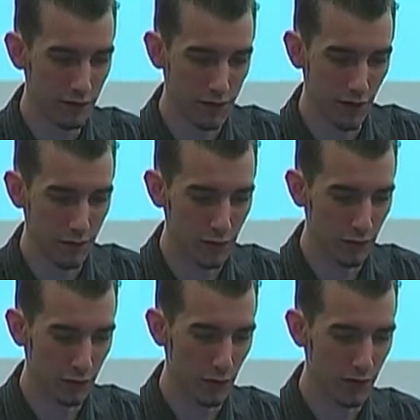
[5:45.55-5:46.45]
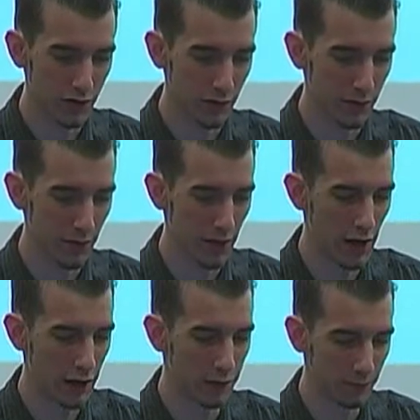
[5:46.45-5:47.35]
stuff moving forward to really get
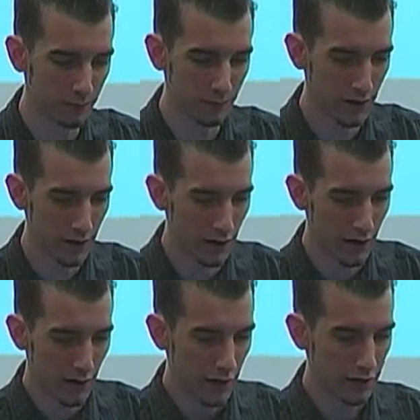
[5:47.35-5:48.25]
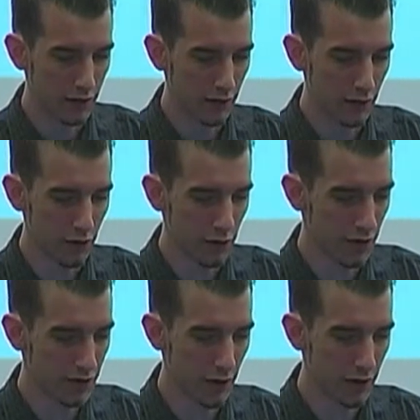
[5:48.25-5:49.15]
behind. And just the
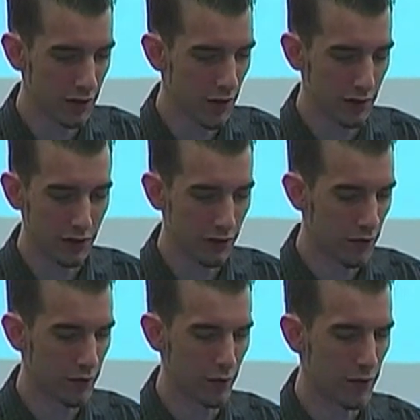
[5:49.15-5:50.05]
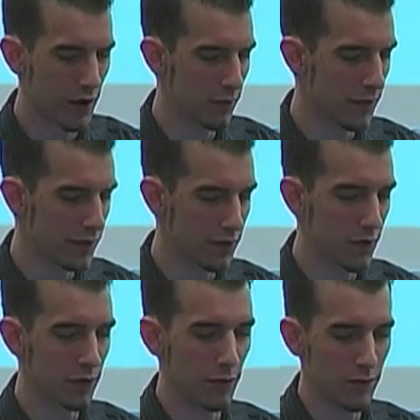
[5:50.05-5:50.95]
quick summary: incredible amount of bills,
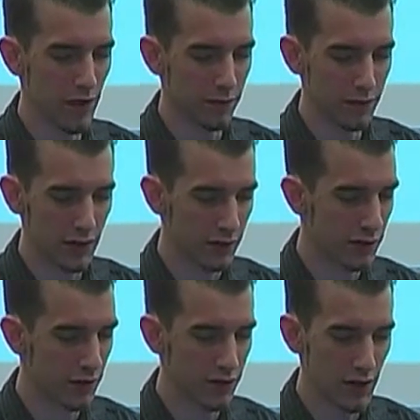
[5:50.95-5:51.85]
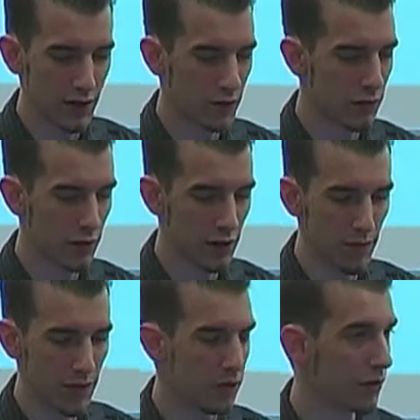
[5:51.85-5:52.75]
incredible amount. 10 legalization, 20
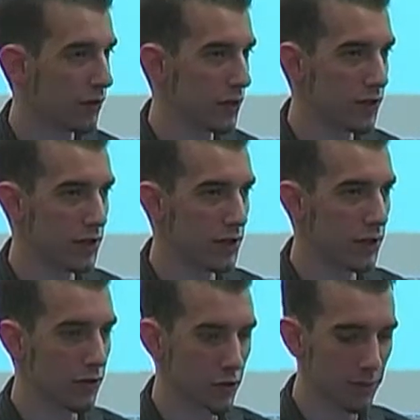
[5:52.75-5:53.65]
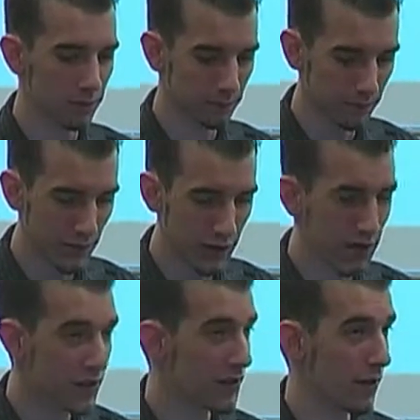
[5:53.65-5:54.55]
medical, a dozen decrim,
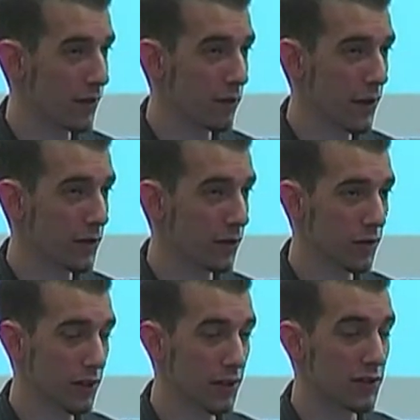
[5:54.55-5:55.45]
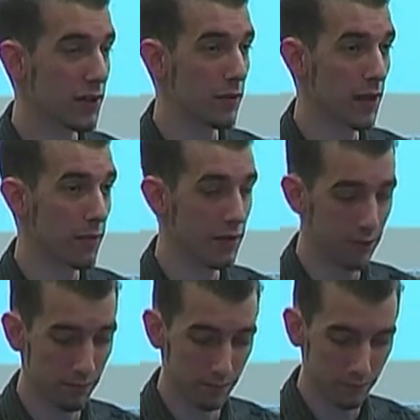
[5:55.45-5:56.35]
7 federal, and they just keep coming in.